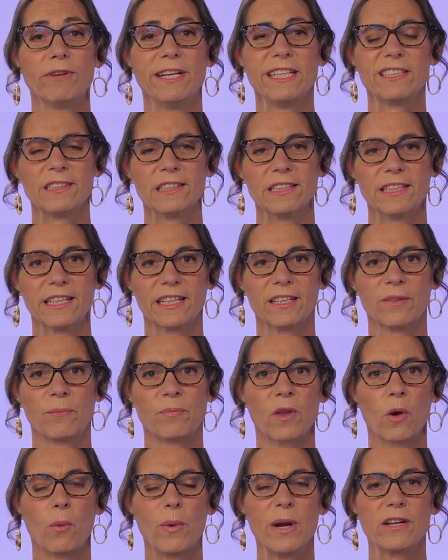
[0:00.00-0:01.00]
recently,
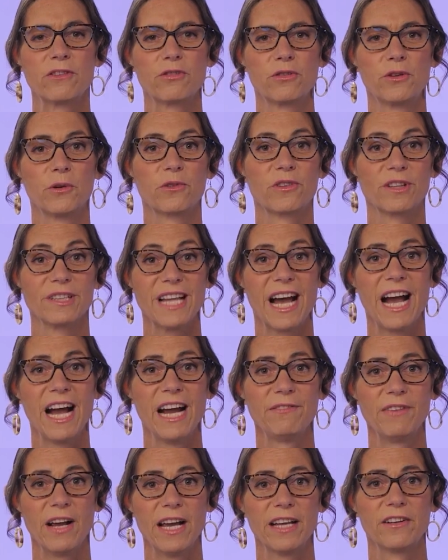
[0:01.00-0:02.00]
we introduced
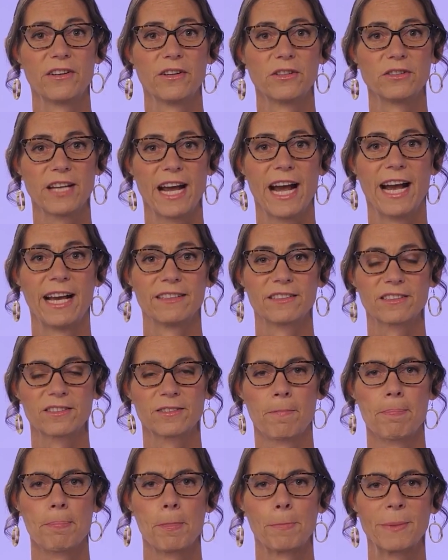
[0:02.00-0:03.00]
live editor
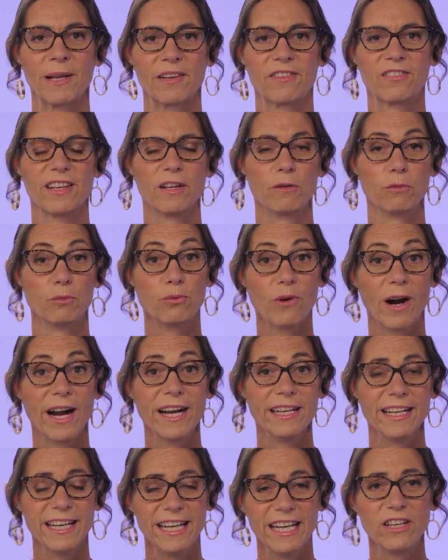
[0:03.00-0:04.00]
tasks that sit
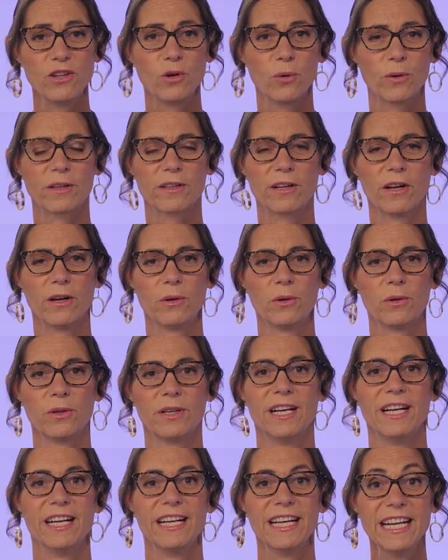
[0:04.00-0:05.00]
right in your
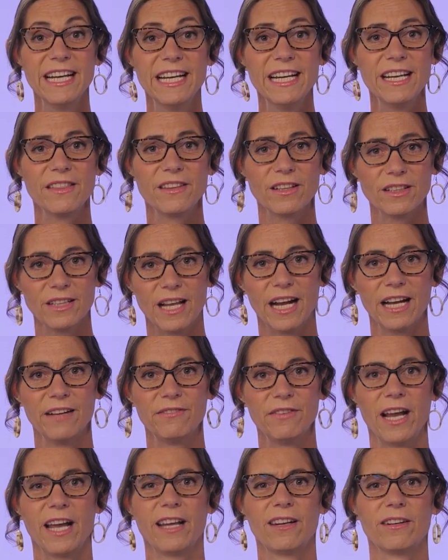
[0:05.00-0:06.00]
code in the
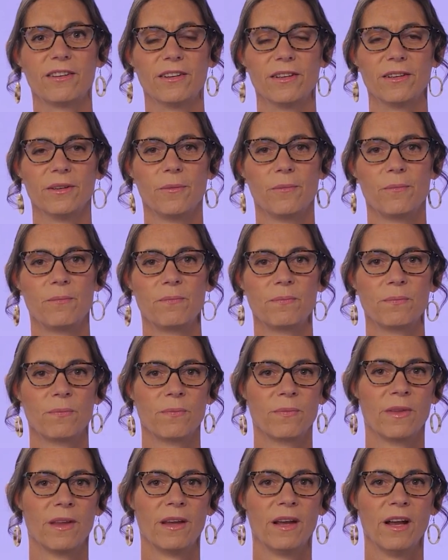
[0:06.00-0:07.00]
live editor.
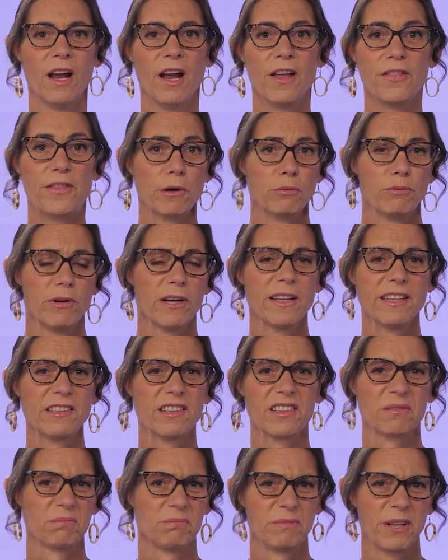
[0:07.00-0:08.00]
They're really
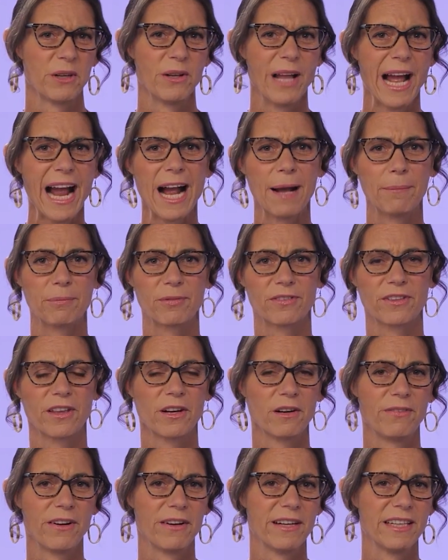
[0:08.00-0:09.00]
just little apps
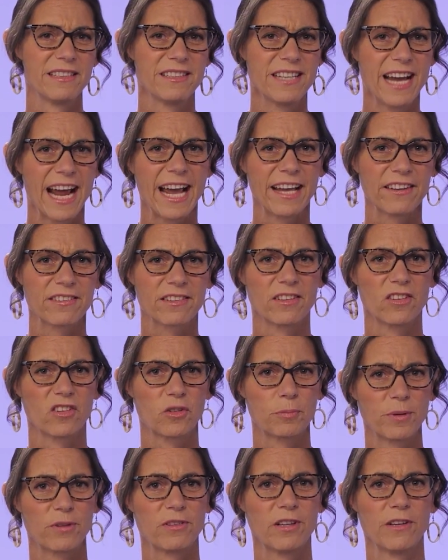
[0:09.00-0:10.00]
that are very task
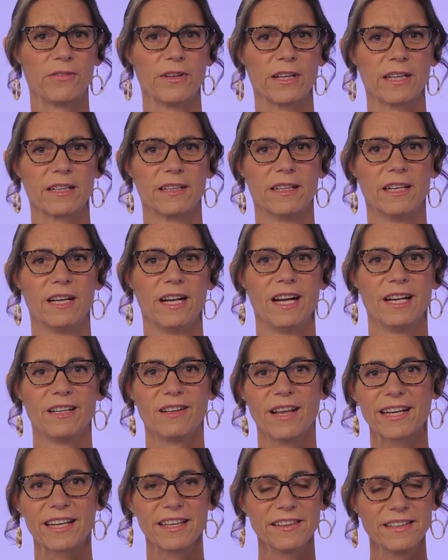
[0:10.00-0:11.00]
specific,
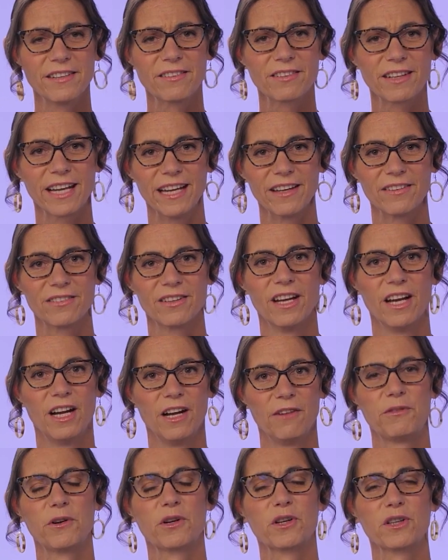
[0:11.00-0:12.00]
like in this case,
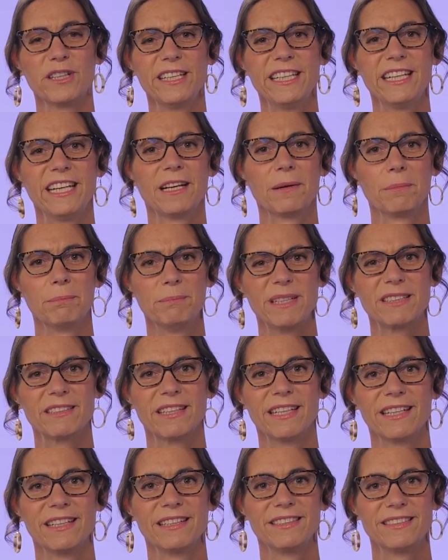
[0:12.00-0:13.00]
for cleaning
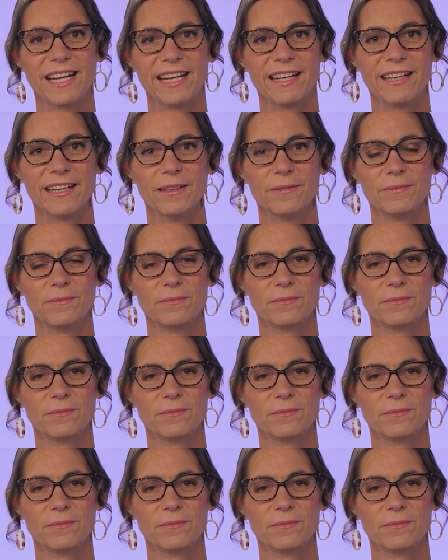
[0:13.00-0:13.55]
missing data.